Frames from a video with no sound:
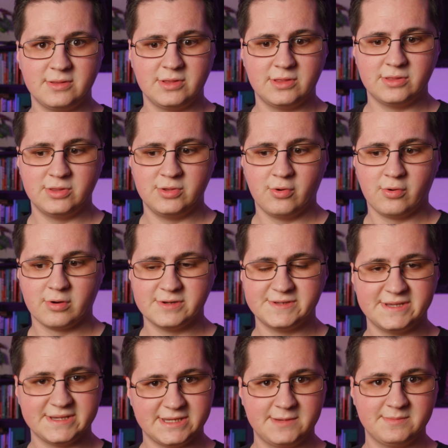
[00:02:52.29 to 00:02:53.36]
your
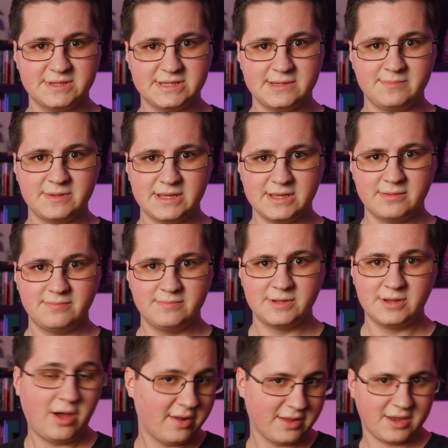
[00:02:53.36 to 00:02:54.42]
system to be
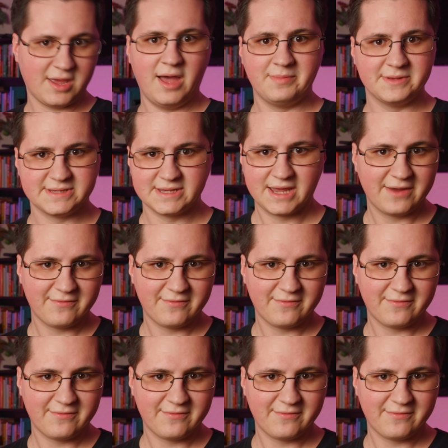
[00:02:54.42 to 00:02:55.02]
all-encompassing,